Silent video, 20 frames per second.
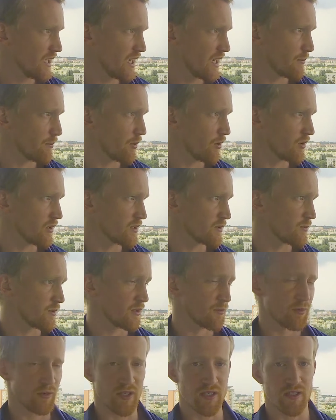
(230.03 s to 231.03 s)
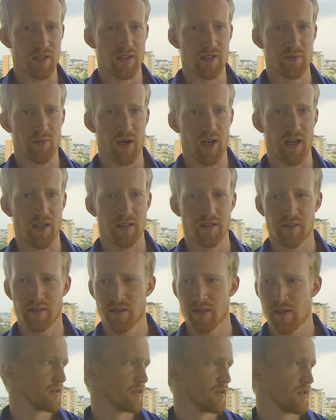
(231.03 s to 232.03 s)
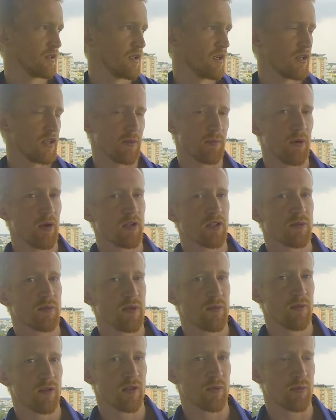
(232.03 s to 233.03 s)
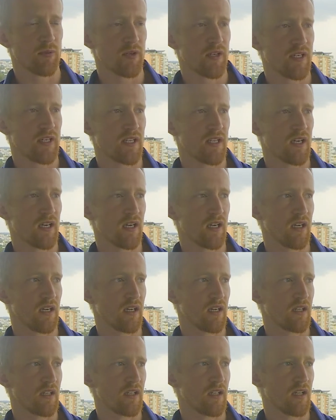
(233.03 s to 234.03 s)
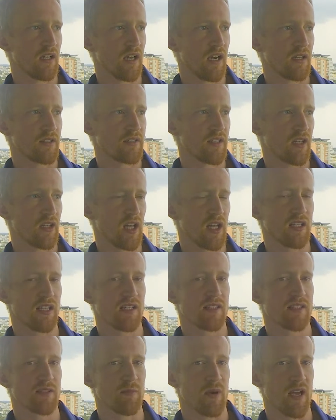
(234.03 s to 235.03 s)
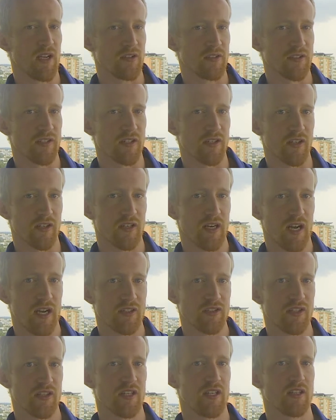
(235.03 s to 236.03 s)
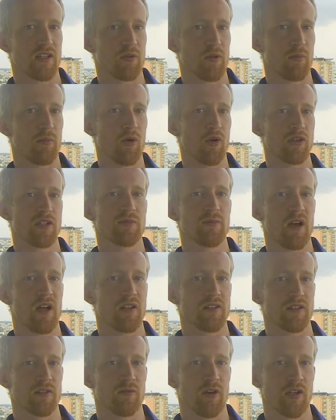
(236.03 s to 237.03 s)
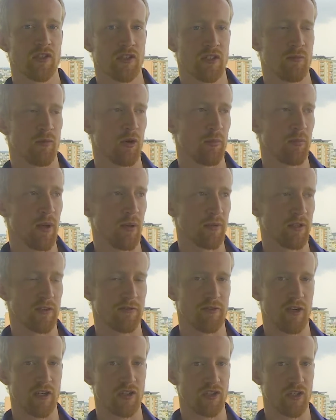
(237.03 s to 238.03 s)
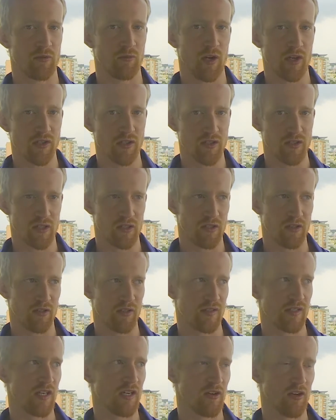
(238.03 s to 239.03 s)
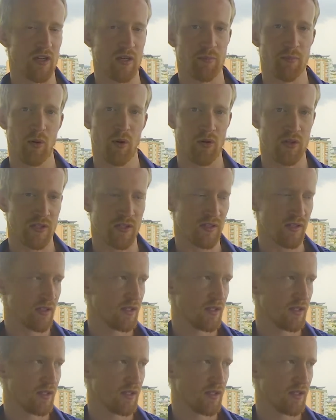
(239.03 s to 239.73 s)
Poland's been a pretty good spot. The Polish people are pretty, I'd say a lot less smiles here. I actually think there are more smiles in Russia, more public affection in Russia than there is here in Poland,